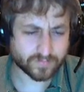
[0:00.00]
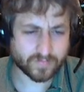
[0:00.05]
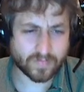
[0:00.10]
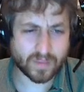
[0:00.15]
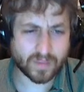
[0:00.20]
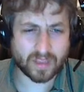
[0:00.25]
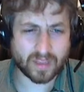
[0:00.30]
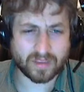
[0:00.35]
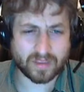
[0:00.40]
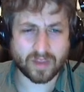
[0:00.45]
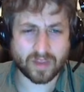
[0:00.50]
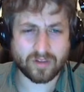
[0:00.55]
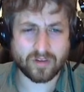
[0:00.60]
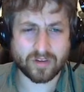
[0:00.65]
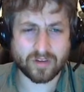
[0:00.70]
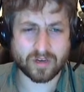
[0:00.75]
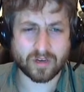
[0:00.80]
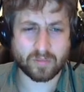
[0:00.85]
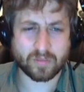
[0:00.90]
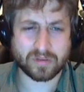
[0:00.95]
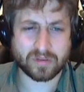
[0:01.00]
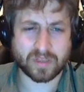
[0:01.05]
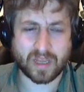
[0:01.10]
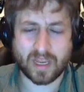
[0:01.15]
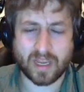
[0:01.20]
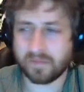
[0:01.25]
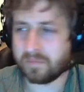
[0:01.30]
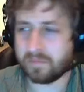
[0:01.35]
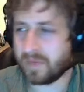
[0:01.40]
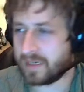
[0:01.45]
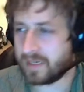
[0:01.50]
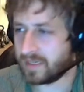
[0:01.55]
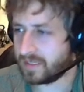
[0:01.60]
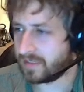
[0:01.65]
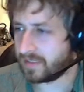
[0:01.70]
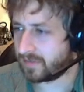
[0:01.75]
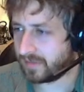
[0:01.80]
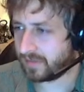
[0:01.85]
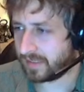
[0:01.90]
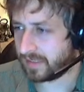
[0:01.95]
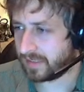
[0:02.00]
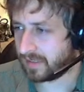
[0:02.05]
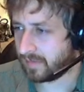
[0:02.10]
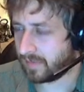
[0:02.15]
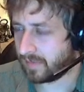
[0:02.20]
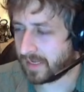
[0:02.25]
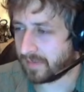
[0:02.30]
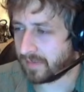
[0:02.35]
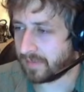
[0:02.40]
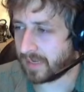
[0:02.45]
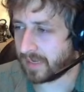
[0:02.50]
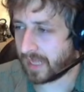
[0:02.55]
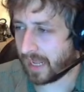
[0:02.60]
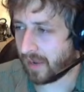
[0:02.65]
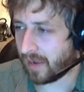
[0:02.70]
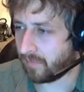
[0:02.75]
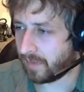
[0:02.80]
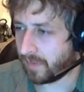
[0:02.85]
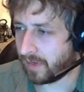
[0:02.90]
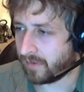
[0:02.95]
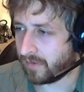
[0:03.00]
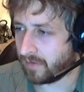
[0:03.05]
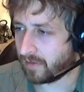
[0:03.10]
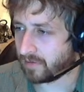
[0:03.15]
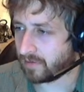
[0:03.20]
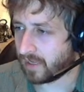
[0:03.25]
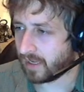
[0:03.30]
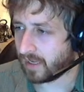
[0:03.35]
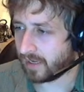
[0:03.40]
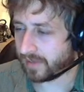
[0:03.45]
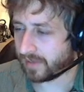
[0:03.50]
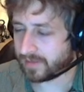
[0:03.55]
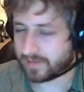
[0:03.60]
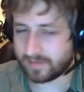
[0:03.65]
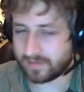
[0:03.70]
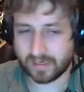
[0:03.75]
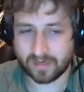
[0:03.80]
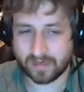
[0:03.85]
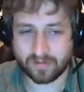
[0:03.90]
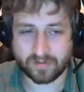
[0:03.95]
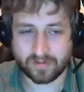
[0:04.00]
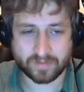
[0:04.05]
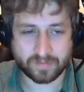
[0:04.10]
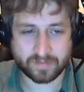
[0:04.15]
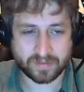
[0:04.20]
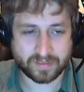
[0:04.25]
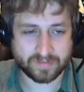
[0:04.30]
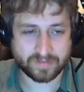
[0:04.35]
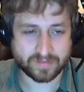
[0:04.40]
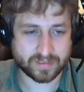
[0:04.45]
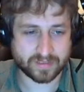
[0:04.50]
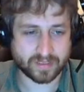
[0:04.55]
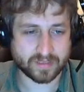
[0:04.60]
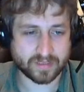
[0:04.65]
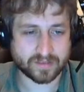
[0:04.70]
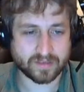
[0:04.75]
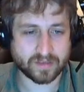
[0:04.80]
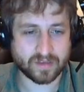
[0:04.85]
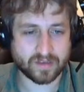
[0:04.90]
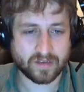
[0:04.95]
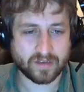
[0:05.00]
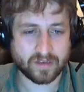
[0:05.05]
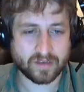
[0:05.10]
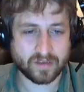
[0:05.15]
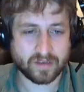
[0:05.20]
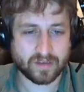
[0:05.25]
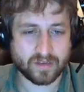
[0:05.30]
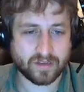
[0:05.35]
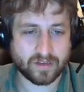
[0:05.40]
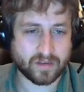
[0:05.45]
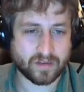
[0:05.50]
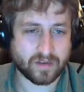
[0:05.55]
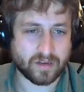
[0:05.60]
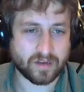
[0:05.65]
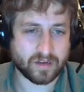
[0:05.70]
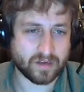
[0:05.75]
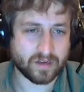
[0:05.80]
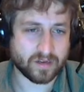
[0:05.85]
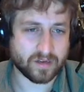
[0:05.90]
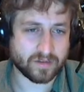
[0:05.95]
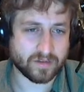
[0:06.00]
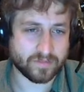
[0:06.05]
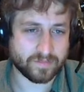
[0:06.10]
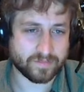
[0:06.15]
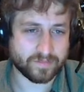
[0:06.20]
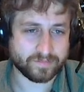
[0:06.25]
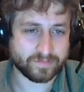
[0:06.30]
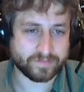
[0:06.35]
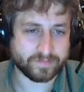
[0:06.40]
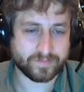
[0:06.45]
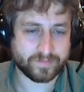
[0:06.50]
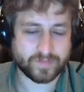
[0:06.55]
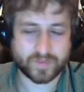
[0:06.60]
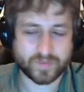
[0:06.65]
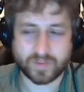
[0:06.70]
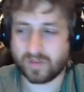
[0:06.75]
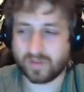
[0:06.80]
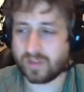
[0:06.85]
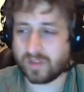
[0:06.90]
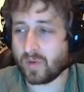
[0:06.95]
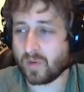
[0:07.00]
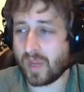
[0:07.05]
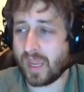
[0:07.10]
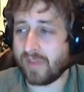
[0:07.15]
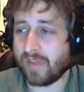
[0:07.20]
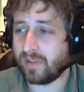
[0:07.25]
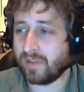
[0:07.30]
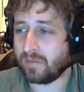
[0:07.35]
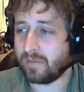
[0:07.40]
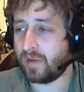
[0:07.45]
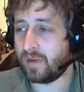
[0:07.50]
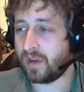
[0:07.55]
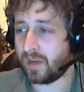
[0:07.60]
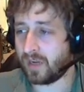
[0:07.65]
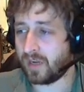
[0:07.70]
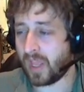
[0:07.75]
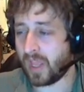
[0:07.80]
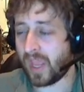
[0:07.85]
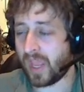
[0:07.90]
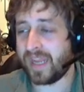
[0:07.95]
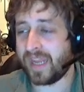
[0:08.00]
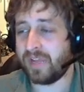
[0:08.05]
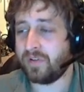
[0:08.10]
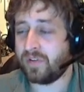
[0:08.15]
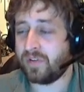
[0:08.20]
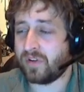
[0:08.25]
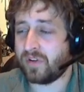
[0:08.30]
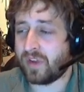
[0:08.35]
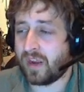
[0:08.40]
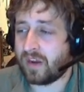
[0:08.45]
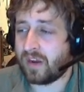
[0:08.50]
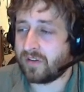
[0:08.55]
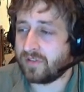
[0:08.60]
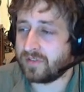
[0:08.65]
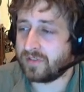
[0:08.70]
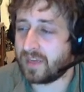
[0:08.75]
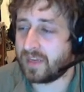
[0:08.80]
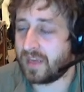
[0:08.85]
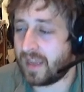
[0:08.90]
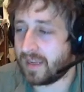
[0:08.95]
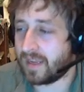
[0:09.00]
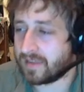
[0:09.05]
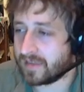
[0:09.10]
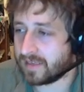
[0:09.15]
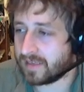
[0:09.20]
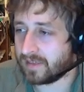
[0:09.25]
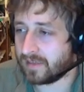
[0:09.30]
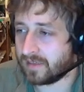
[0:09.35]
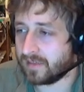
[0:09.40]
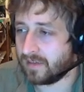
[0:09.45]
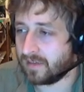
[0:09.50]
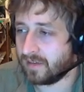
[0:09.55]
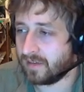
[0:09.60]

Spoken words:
And now you can apply minis so that they become account-bound unlocks now, I believe it says. So that you have them on any of your characters can access it.